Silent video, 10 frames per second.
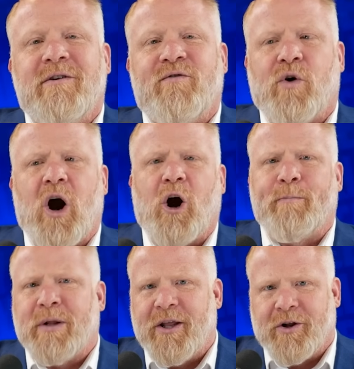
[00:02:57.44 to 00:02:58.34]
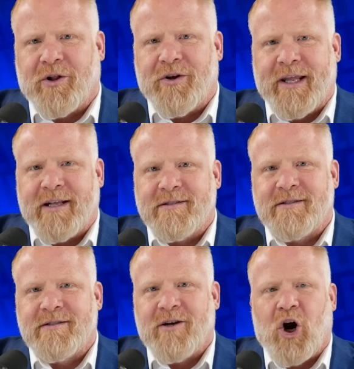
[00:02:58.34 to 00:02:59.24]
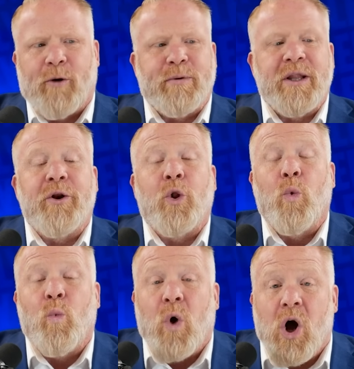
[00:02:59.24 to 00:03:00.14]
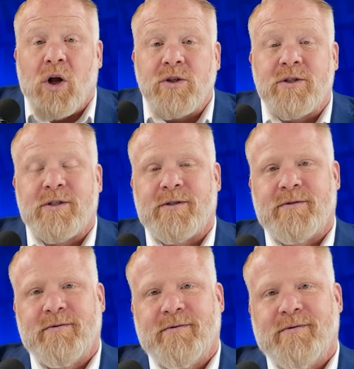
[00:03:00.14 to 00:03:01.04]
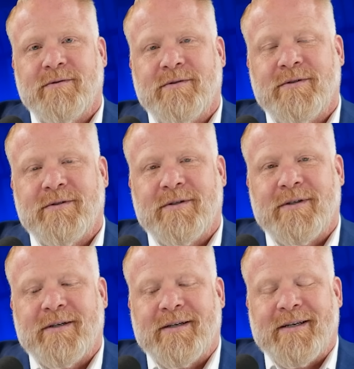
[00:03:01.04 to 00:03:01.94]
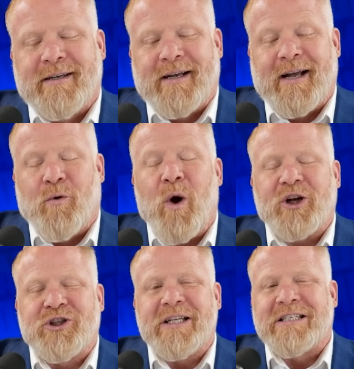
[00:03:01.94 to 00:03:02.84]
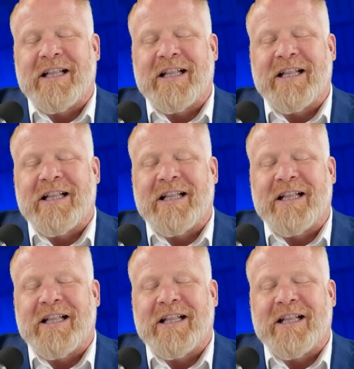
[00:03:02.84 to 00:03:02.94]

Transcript: for our political needs, our political wants. Watch this